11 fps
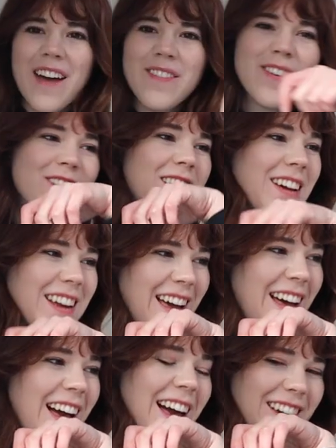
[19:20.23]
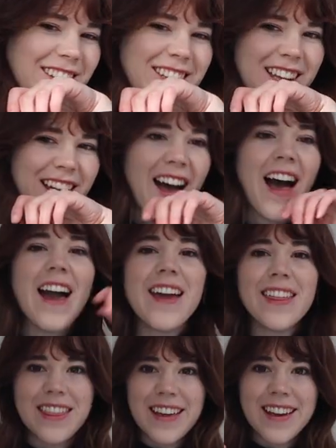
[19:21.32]
I feel good. Actually, I
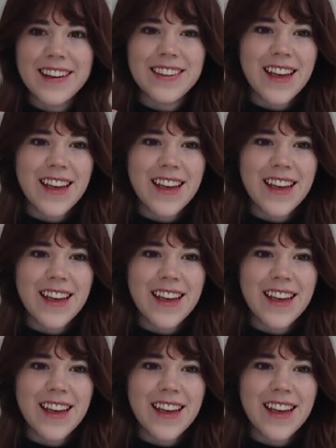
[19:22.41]
think